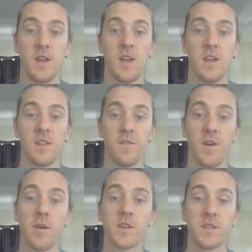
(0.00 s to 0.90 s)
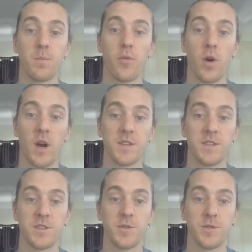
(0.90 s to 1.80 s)
The variance in price is
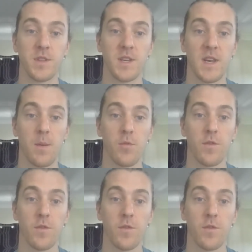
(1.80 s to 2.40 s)
due to the number of